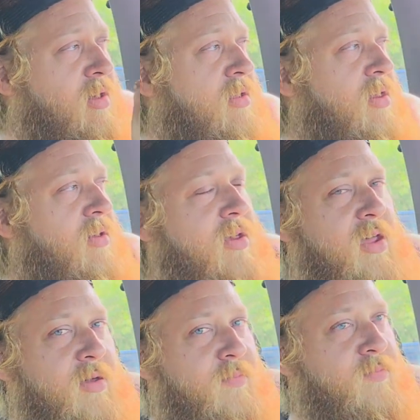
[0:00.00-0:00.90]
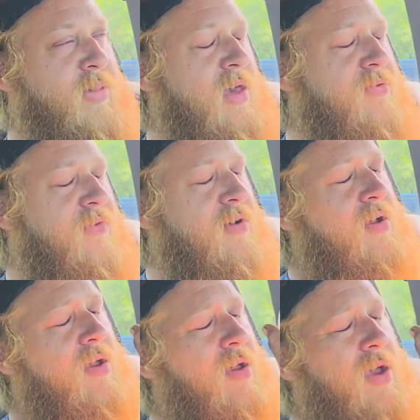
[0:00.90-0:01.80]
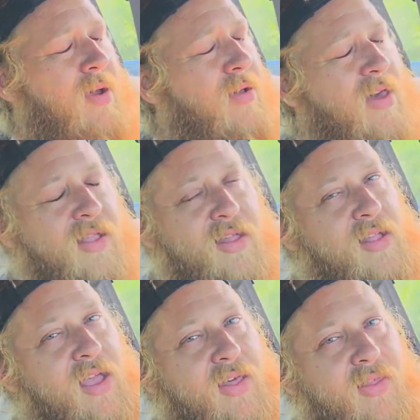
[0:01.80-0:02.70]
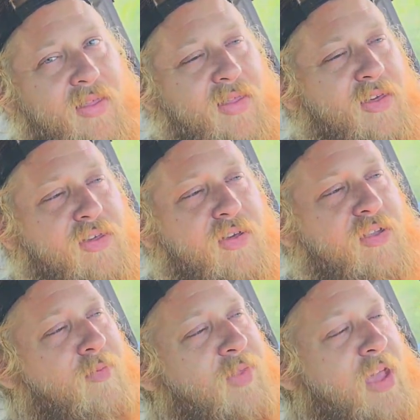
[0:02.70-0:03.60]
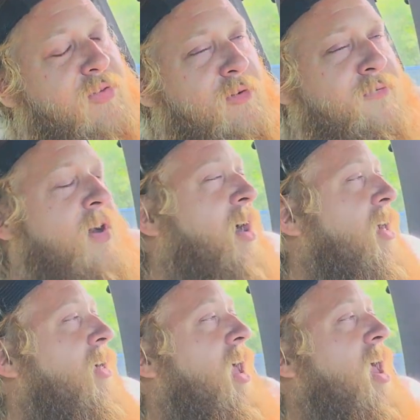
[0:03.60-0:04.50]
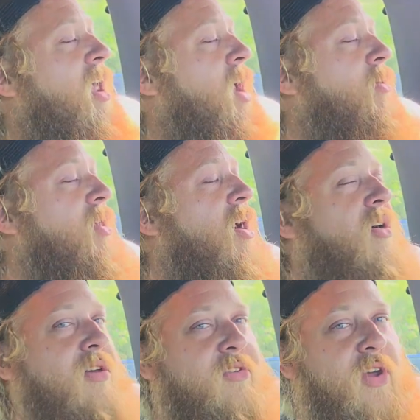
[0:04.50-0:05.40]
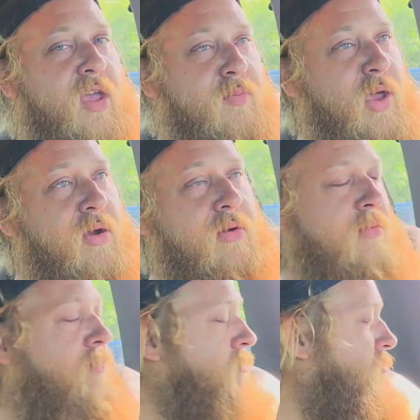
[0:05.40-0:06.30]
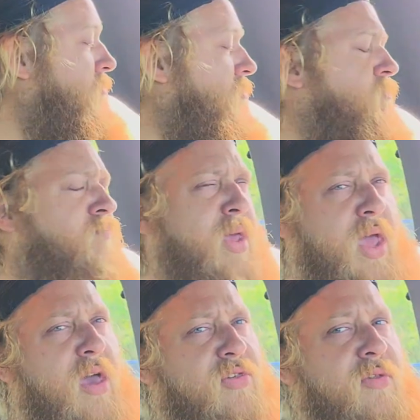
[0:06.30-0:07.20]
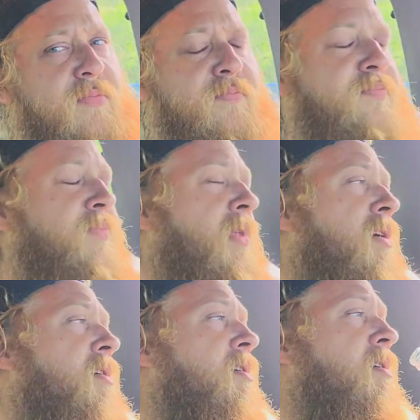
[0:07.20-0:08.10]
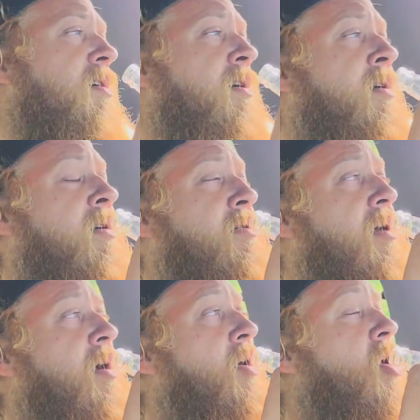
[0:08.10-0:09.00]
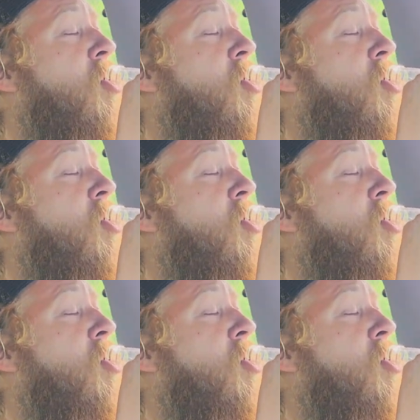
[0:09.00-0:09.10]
it, you know, kind of pays for it. But at the end of the day, this YouTube thing's for fun. I like hanging out with y'all and drinking beer and BSing. So,